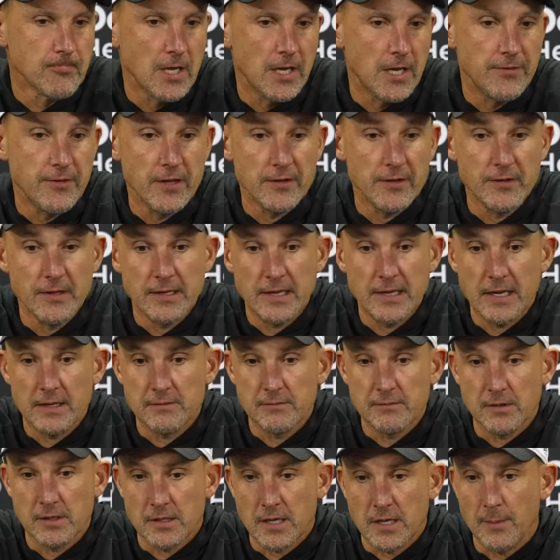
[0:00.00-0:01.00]
and then they
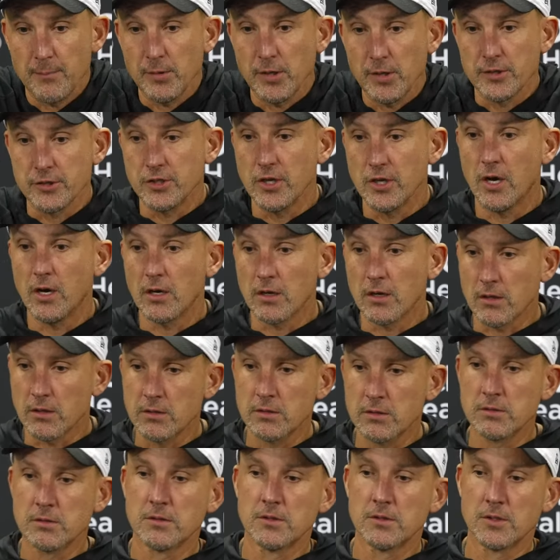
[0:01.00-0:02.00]
got a couple of young
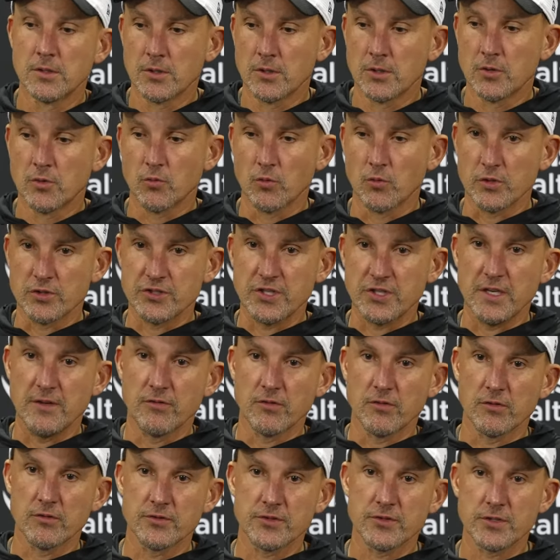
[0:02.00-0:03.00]

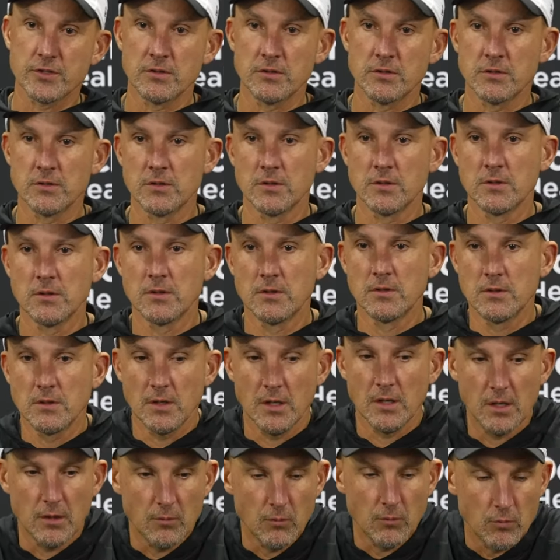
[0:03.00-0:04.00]
receivers.
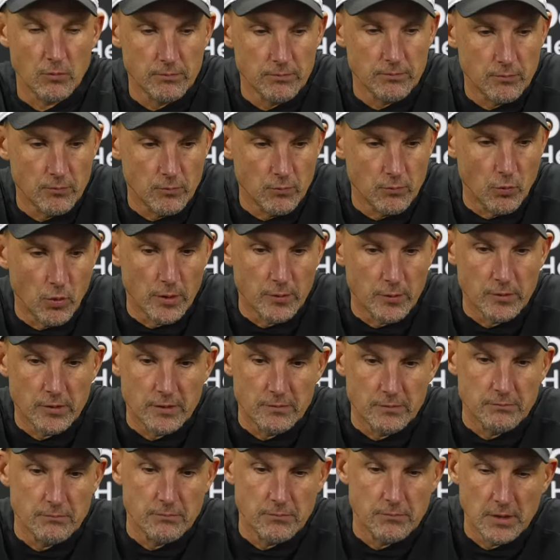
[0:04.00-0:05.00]
Um, one
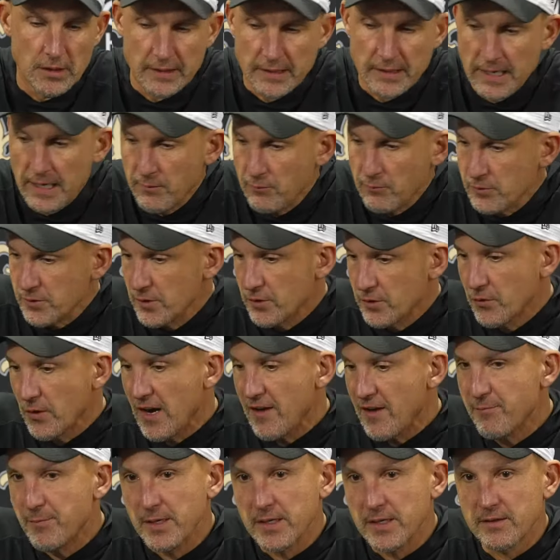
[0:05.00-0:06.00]
that Legette was a
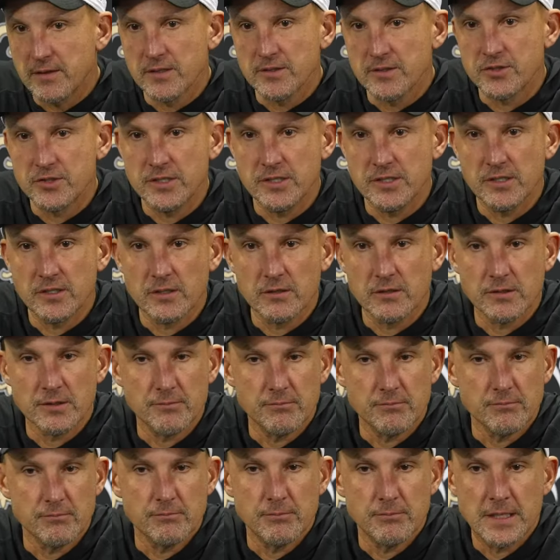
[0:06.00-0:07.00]
draft pick this year,
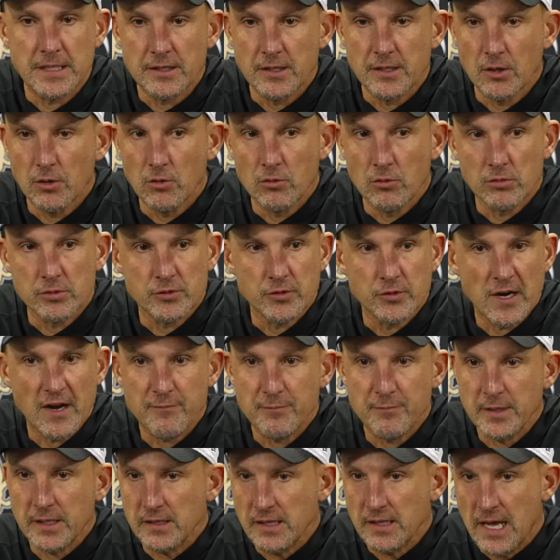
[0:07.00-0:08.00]
and Mingo a
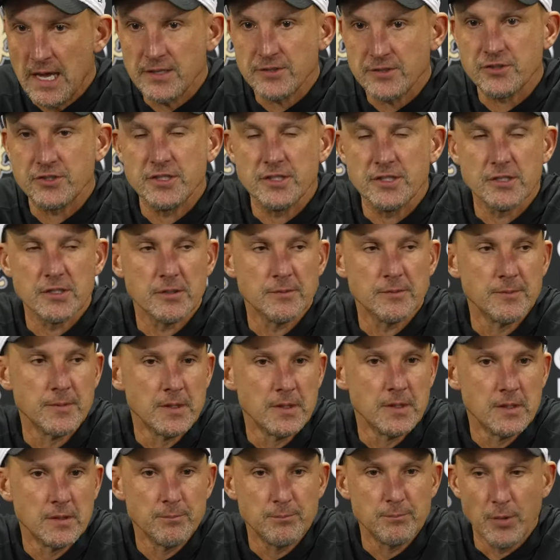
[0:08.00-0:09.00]
draft pick last year.
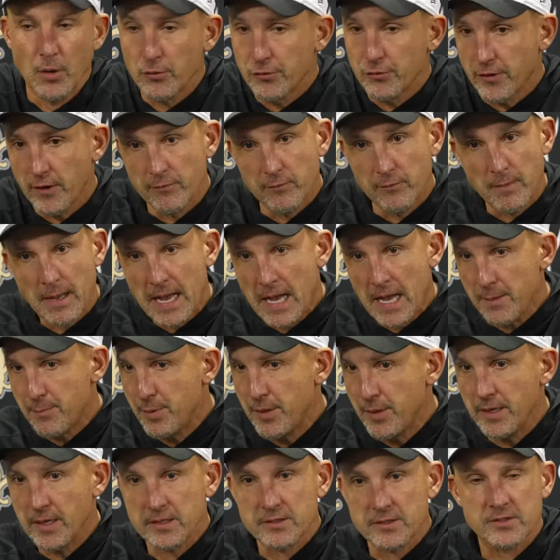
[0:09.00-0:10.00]
Both of them high
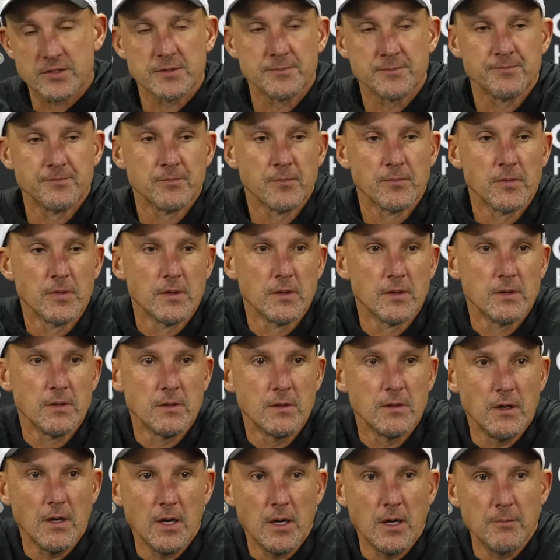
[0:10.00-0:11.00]
picks.
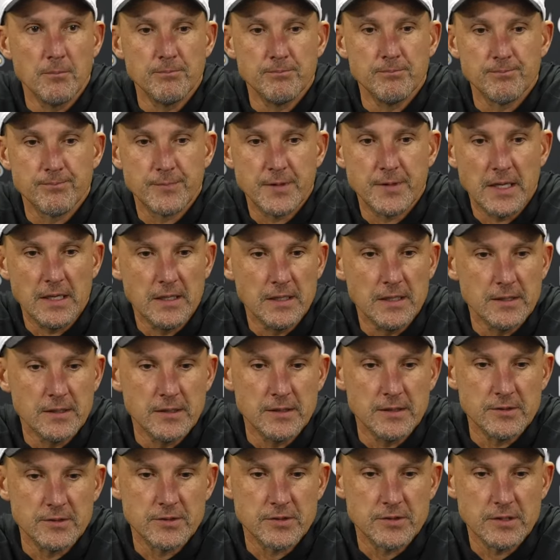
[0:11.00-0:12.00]
Um,
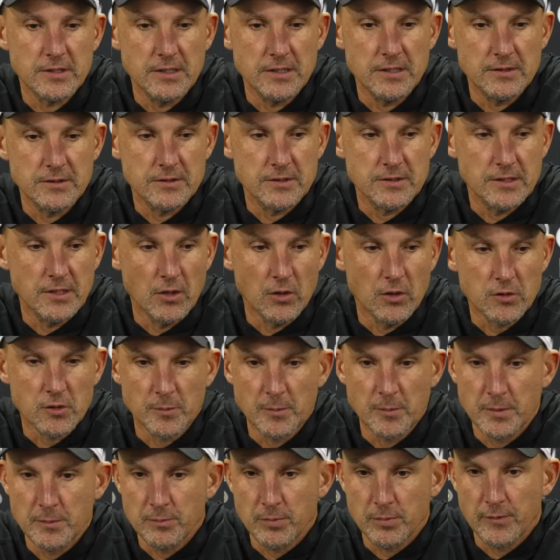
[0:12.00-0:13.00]
Thielen is is the
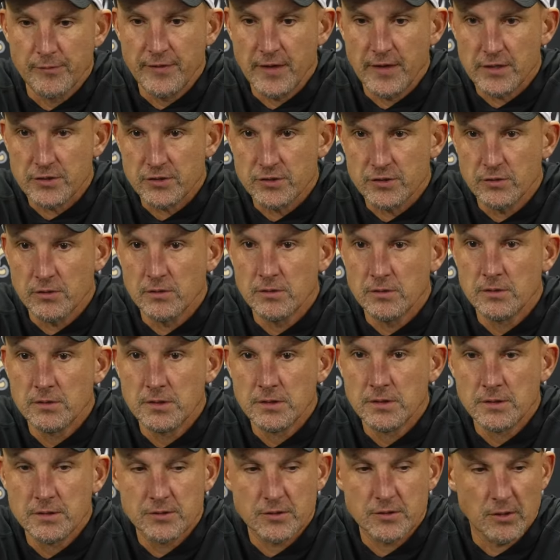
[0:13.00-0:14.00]
ultimate professional
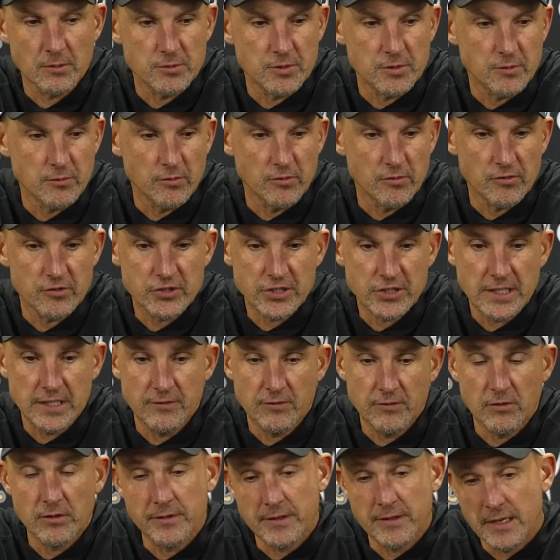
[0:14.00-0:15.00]
in terms of a
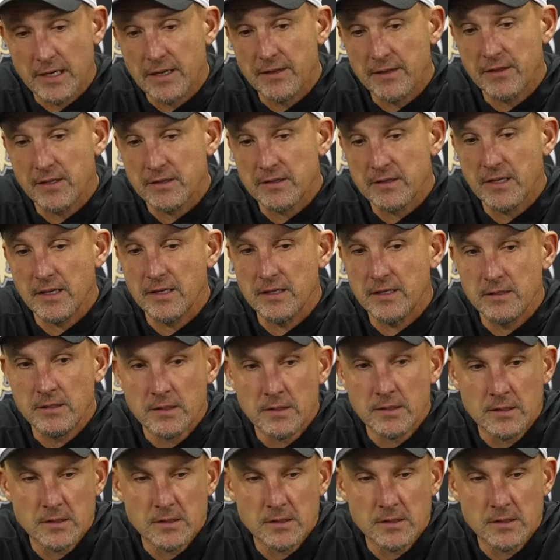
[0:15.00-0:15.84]
receiver, and then I think they,